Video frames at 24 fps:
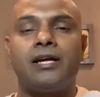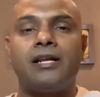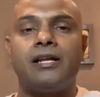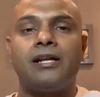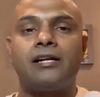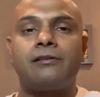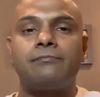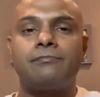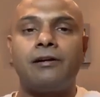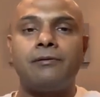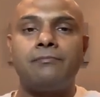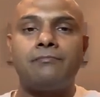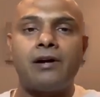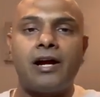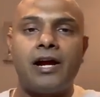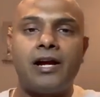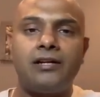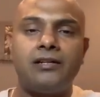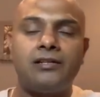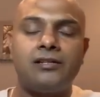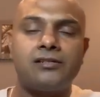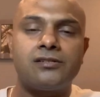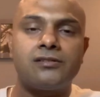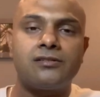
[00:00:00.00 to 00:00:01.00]
Let my
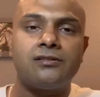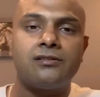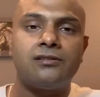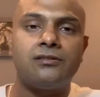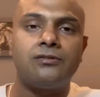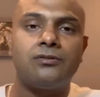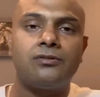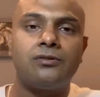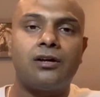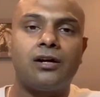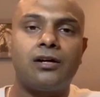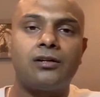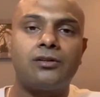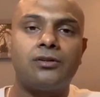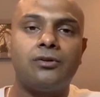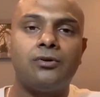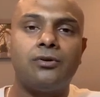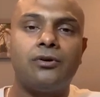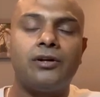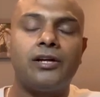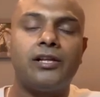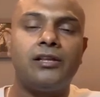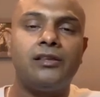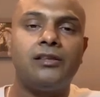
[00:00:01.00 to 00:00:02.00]
mind do not
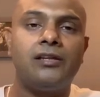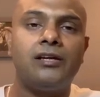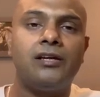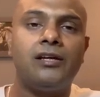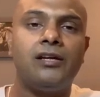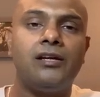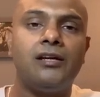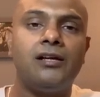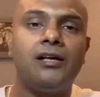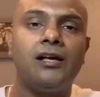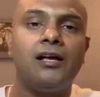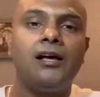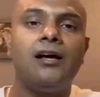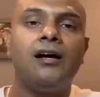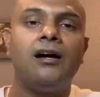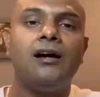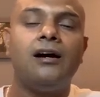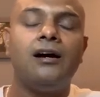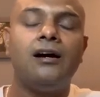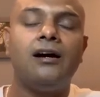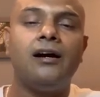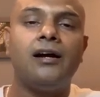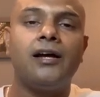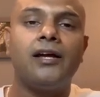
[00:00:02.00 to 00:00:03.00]
go in the
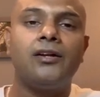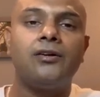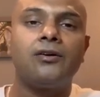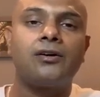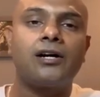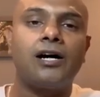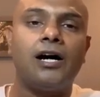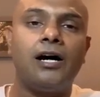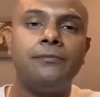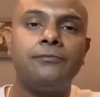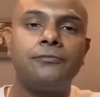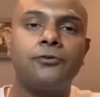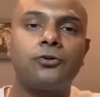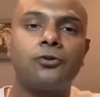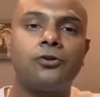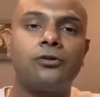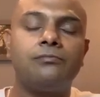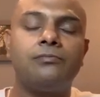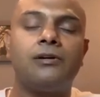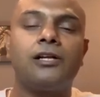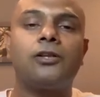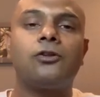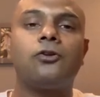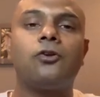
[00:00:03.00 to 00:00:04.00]
kam krodh
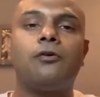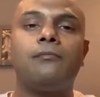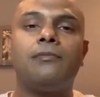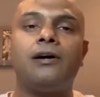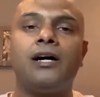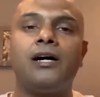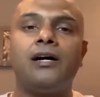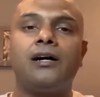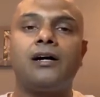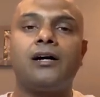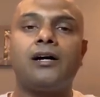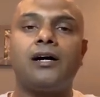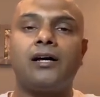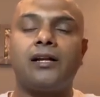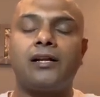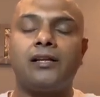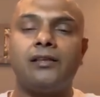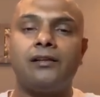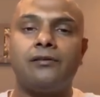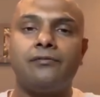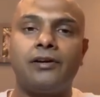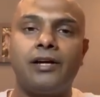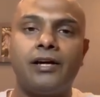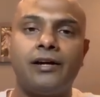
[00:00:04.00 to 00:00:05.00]
madlobh ahankar, in
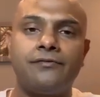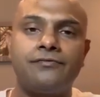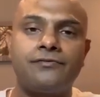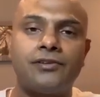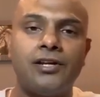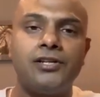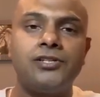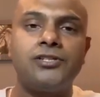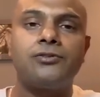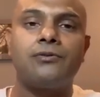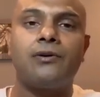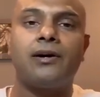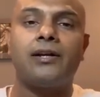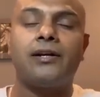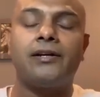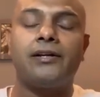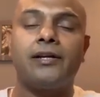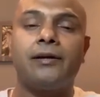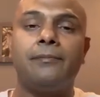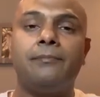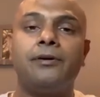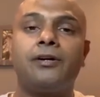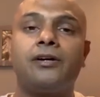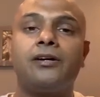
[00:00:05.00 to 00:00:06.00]
the way of
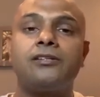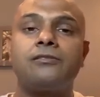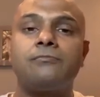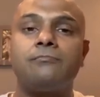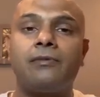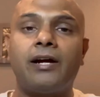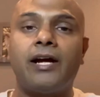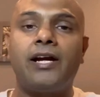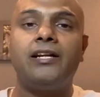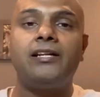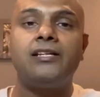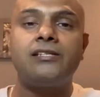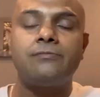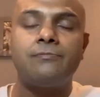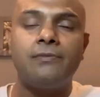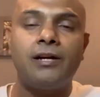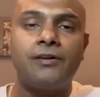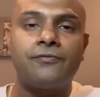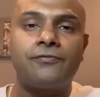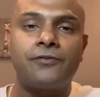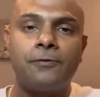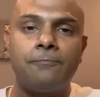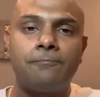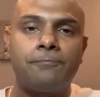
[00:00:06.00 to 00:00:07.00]
sensuality, because mind is
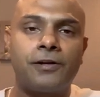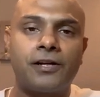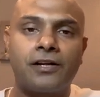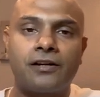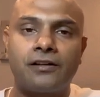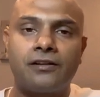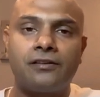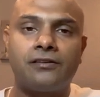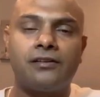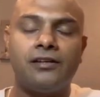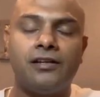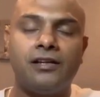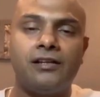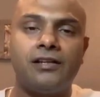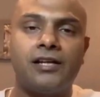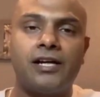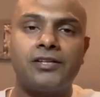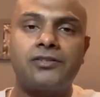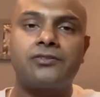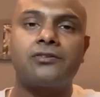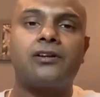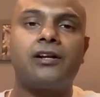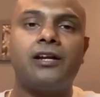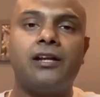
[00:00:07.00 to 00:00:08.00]
made from prakriti.
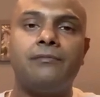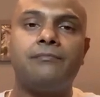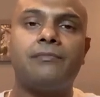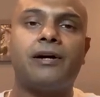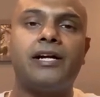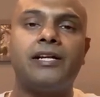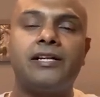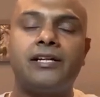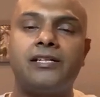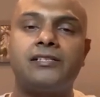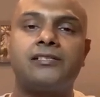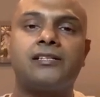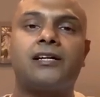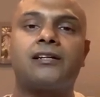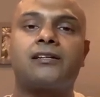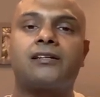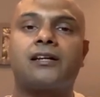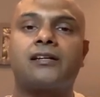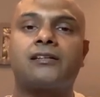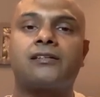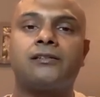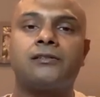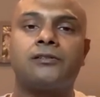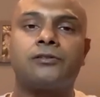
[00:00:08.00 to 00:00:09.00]
Naturally mind gets
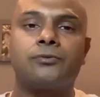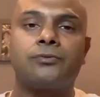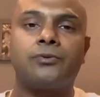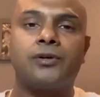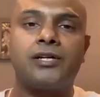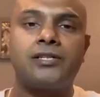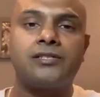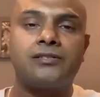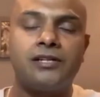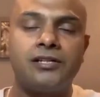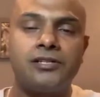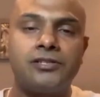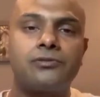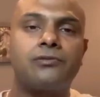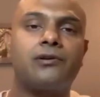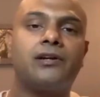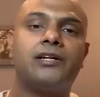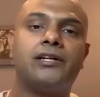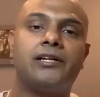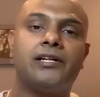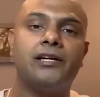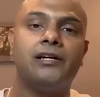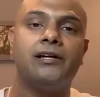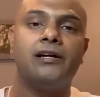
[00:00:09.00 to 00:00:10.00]
attracted towards
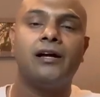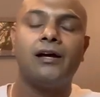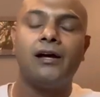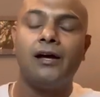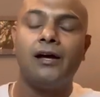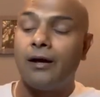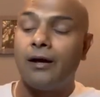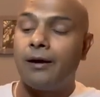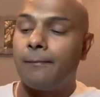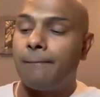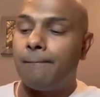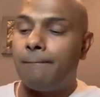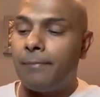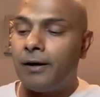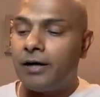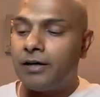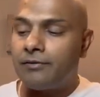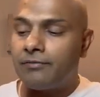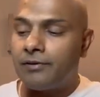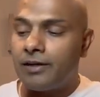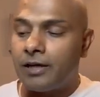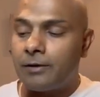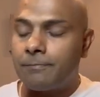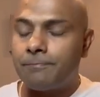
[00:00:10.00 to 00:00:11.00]
sensuality.
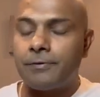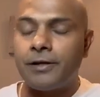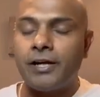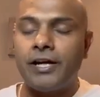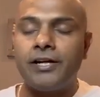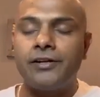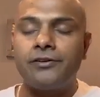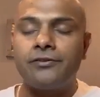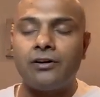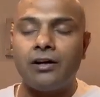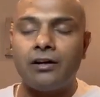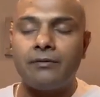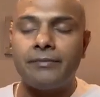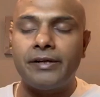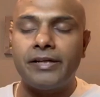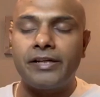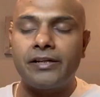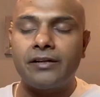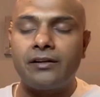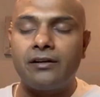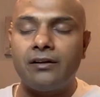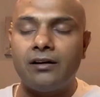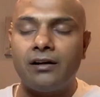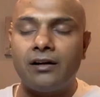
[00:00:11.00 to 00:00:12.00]
But we are praying to
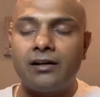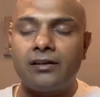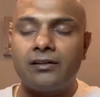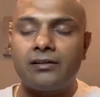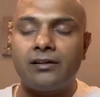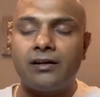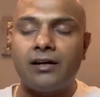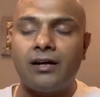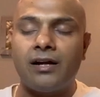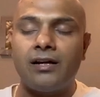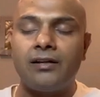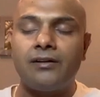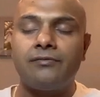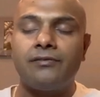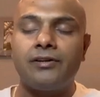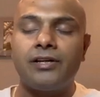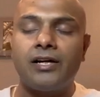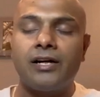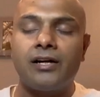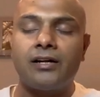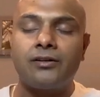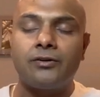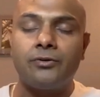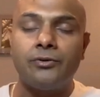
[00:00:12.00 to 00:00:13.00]
Almighty God and we
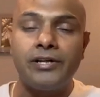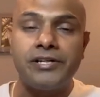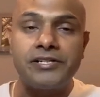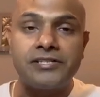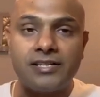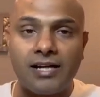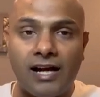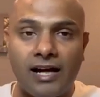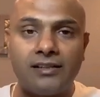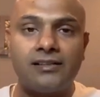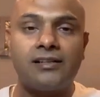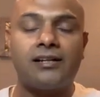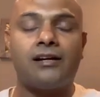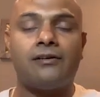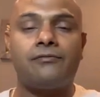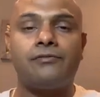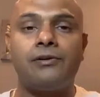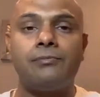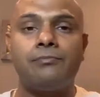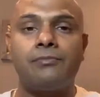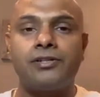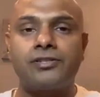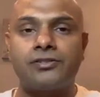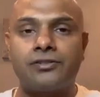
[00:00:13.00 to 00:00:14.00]
are doing sadhana. We
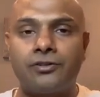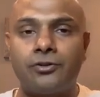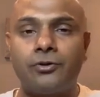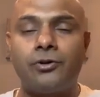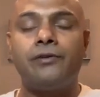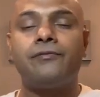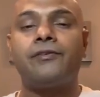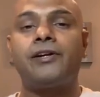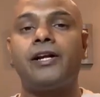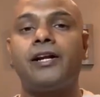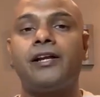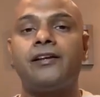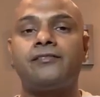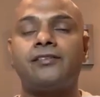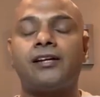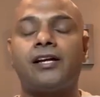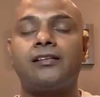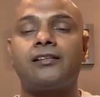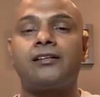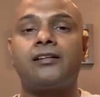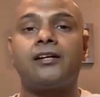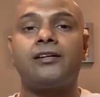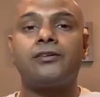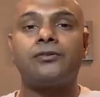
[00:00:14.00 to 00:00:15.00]
must do everyday
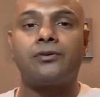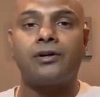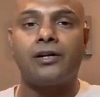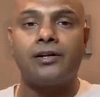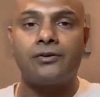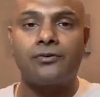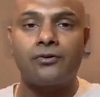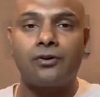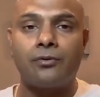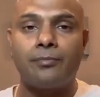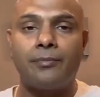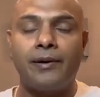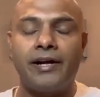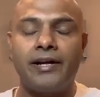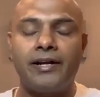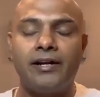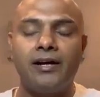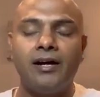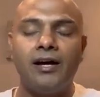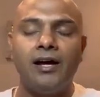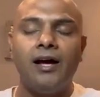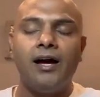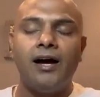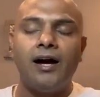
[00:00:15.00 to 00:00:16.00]
sadhana to control mind.
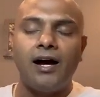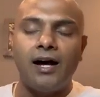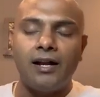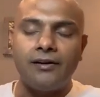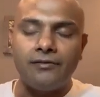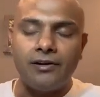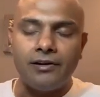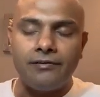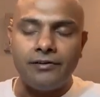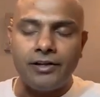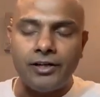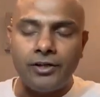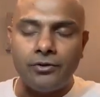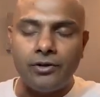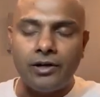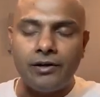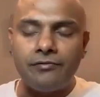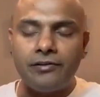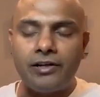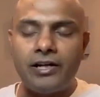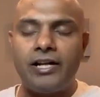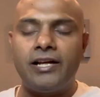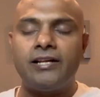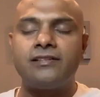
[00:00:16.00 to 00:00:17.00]
And when we do
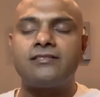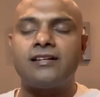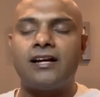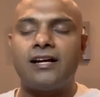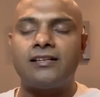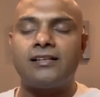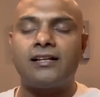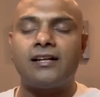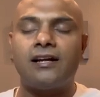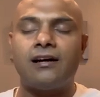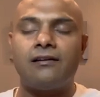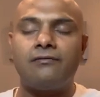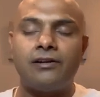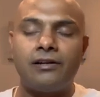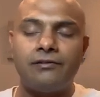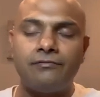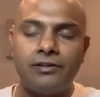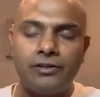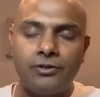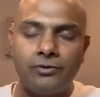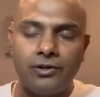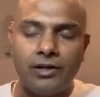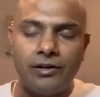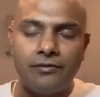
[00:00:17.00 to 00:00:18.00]
everyday sadhana, when
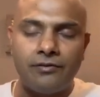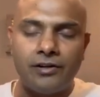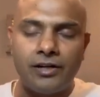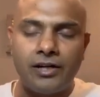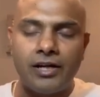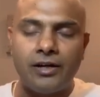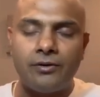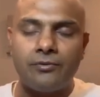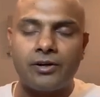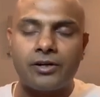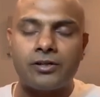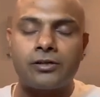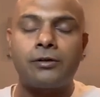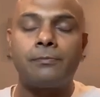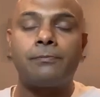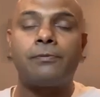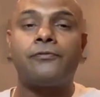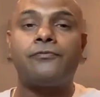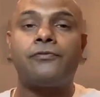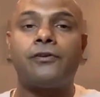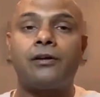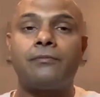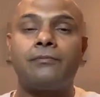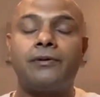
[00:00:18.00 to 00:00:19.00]
we do everyday worship
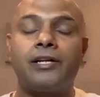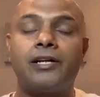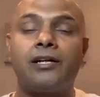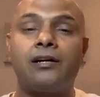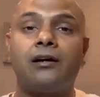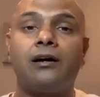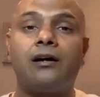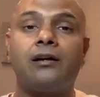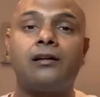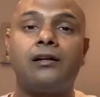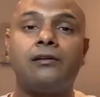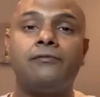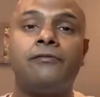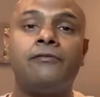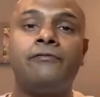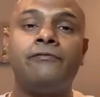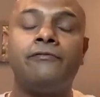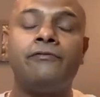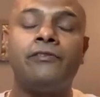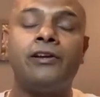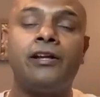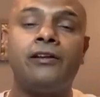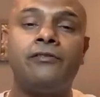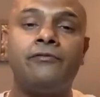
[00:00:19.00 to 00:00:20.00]
of Almighty God,
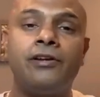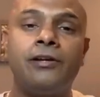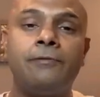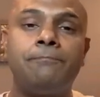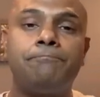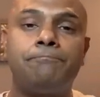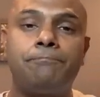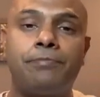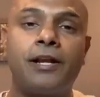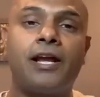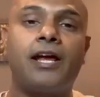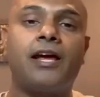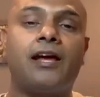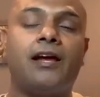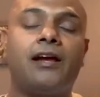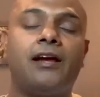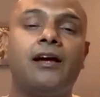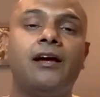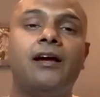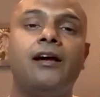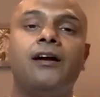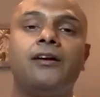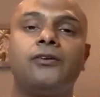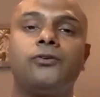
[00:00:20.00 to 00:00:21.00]
and when we pray
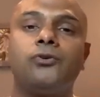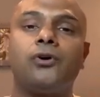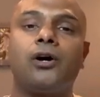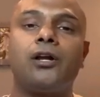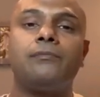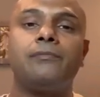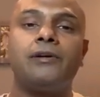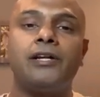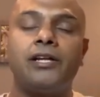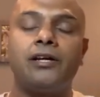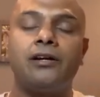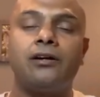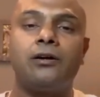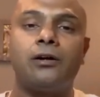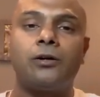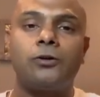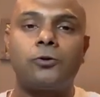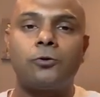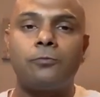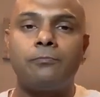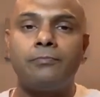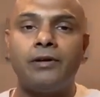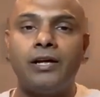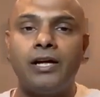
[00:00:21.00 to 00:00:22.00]
to Almighty God
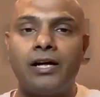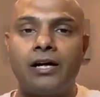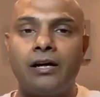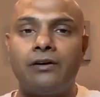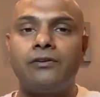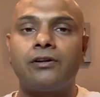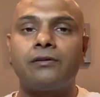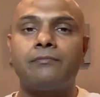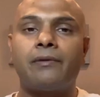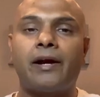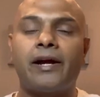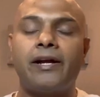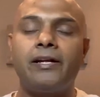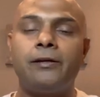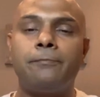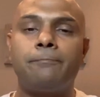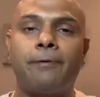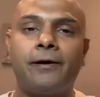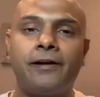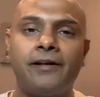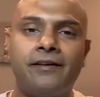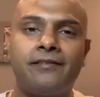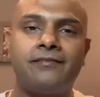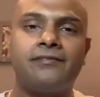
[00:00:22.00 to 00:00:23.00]
to make our mind
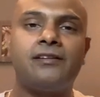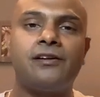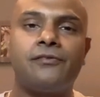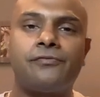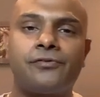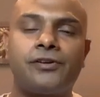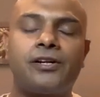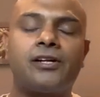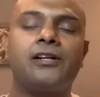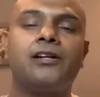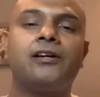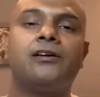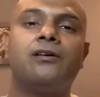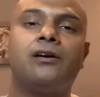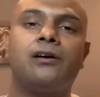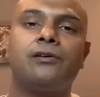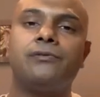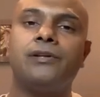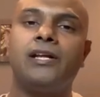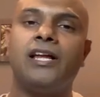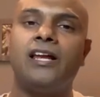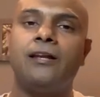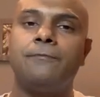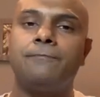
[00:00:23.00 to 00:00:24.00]
pious, definitely God
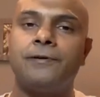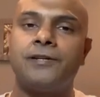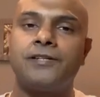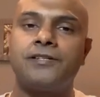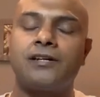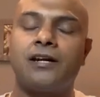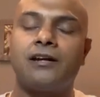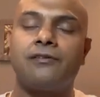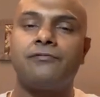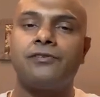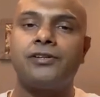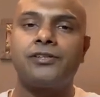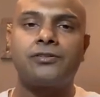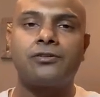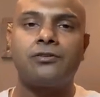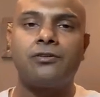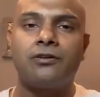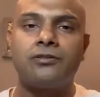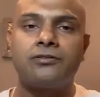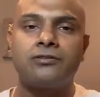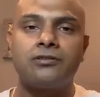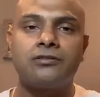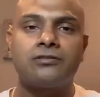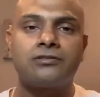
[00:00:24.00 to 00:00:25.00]
will help us. And we should
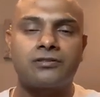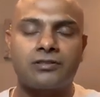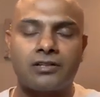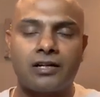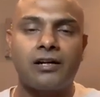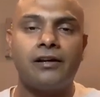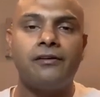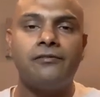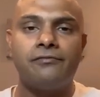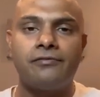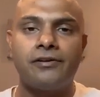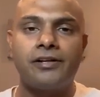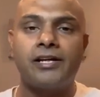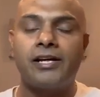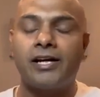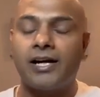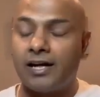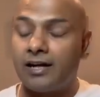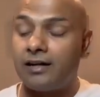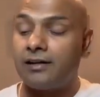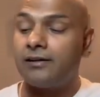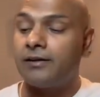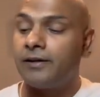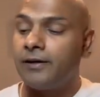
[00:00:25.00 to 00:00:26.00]
also strive very
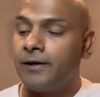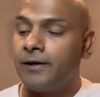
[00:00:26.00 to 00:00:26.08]
hard.